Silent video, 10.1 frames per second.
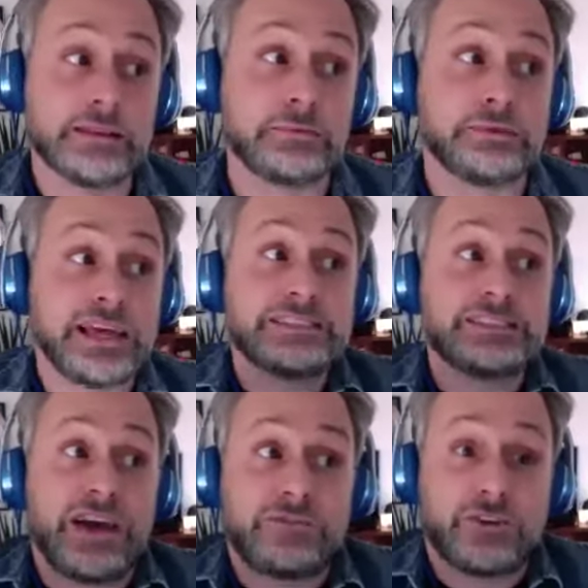the plains
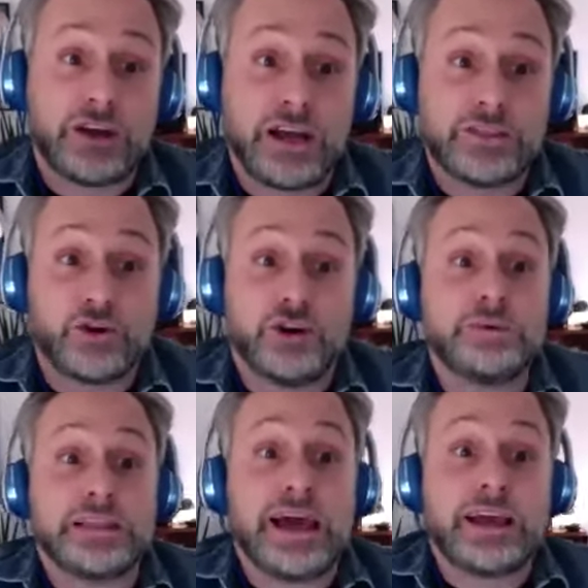of Africa and there could be
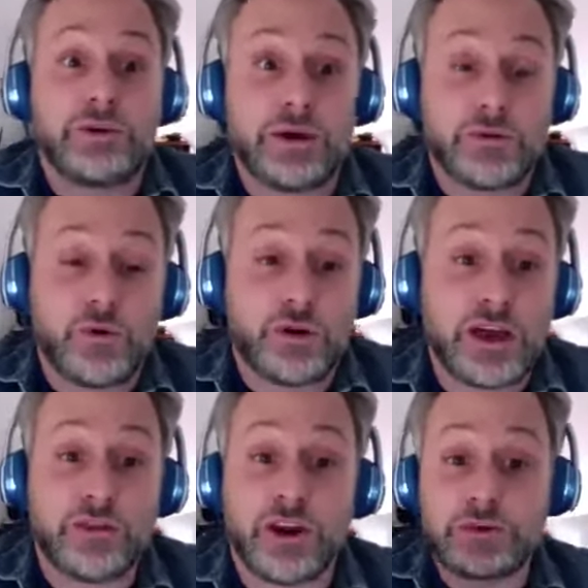a lion around the corner.
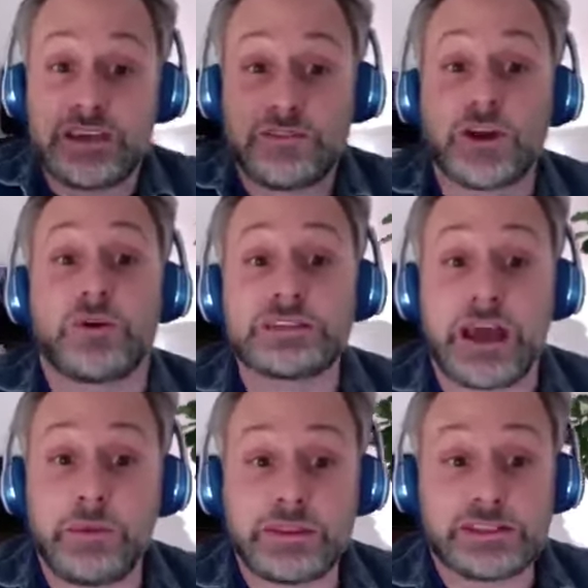I thought I was having a great
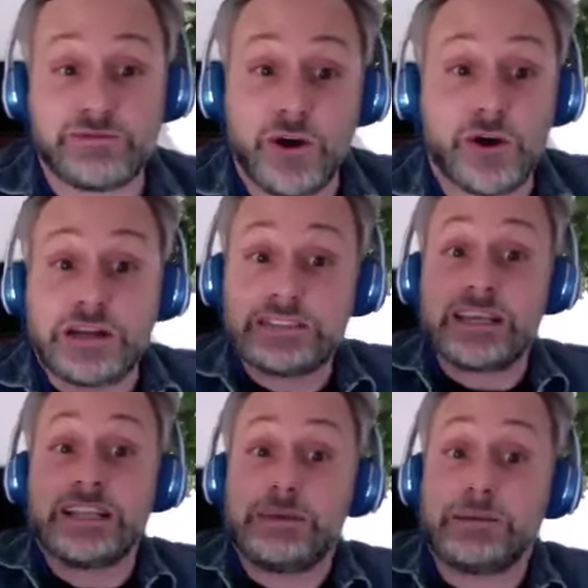time on the safari, and
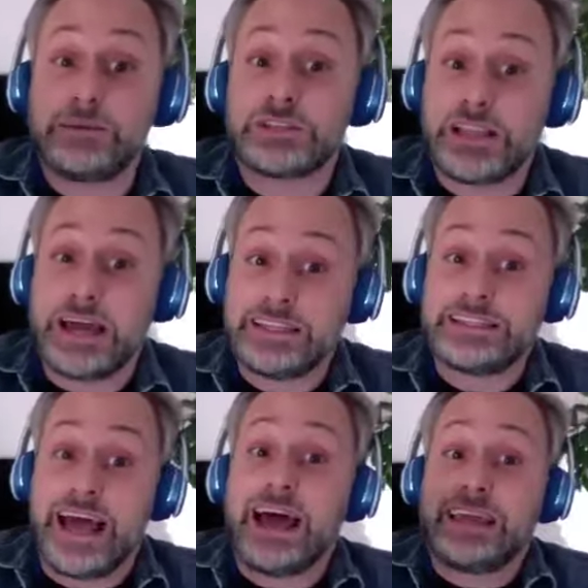suddenly maybe there's a lion that
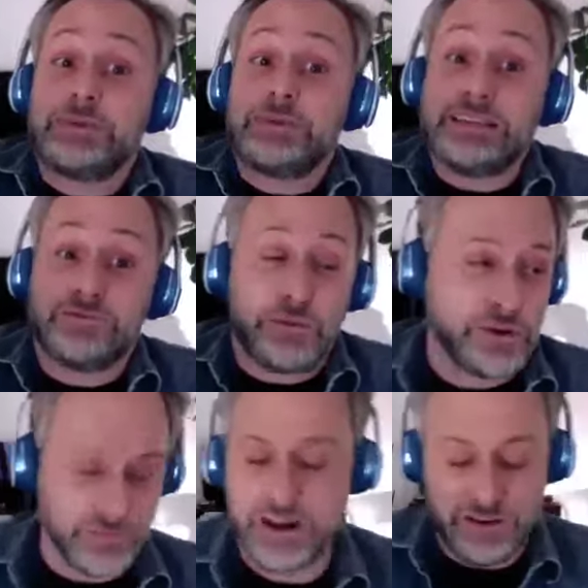I can't be hidden from, or
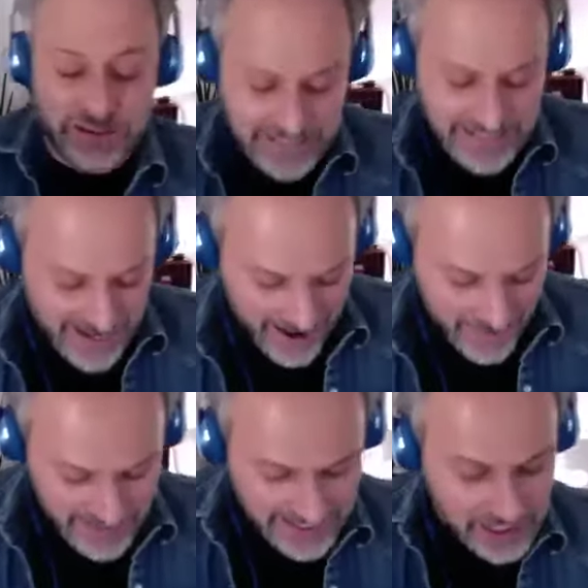whatever.
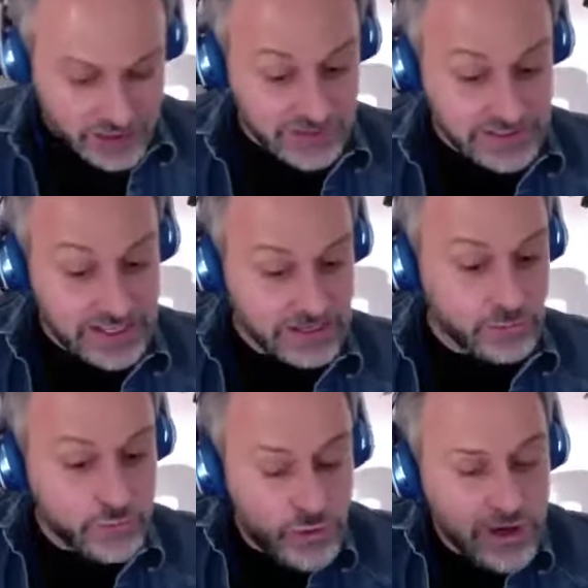And
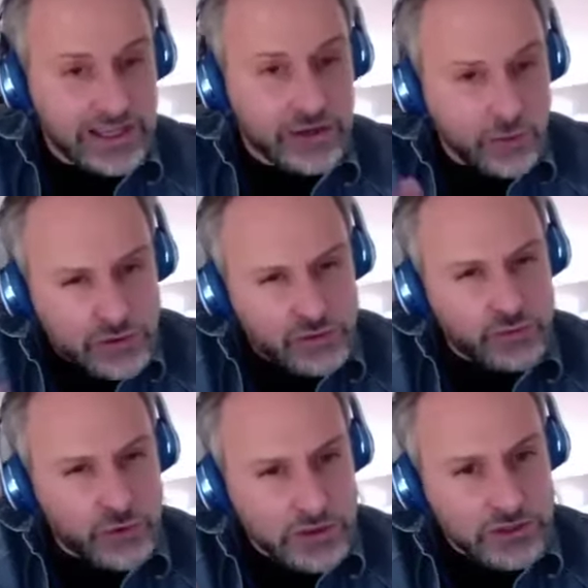it can almost
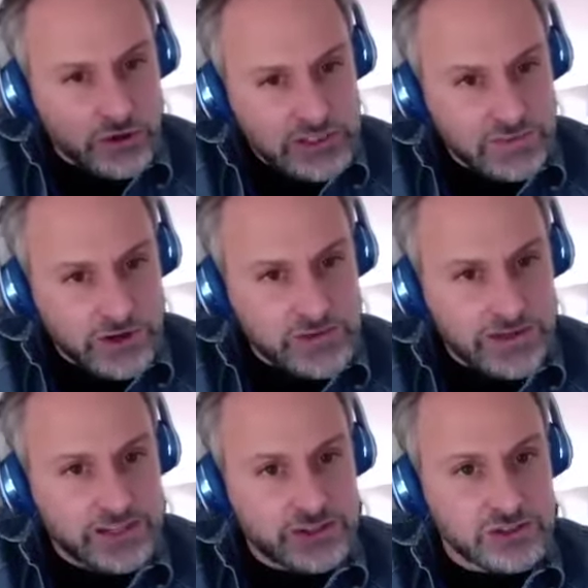ruin your experience
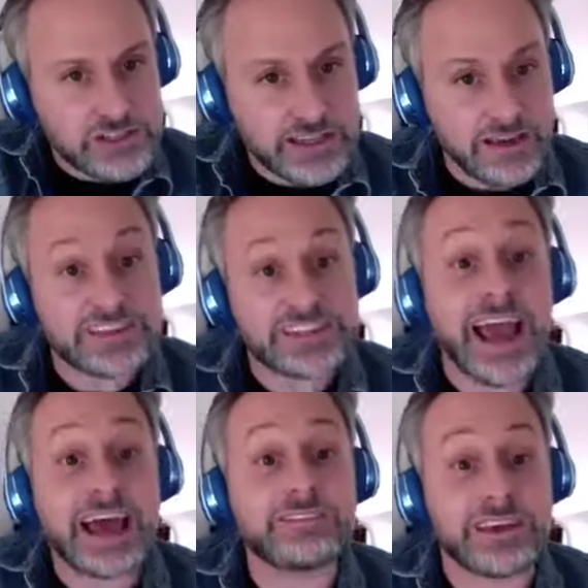because you're suddenly having to
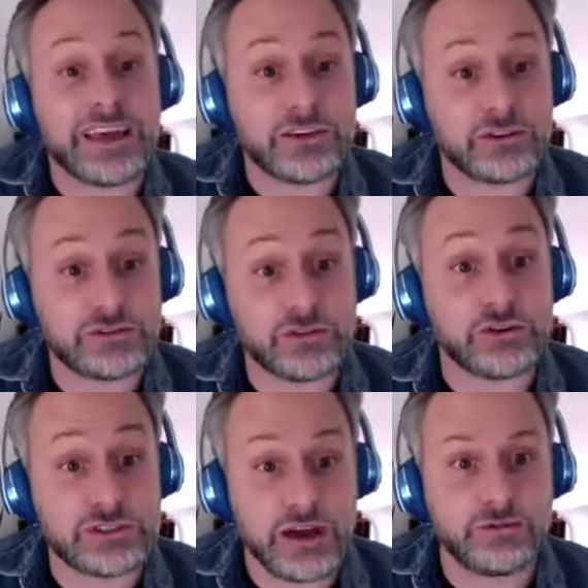advocate for
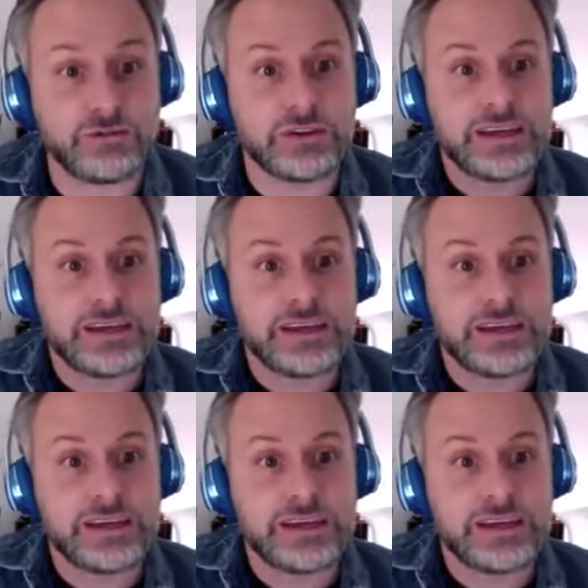yourself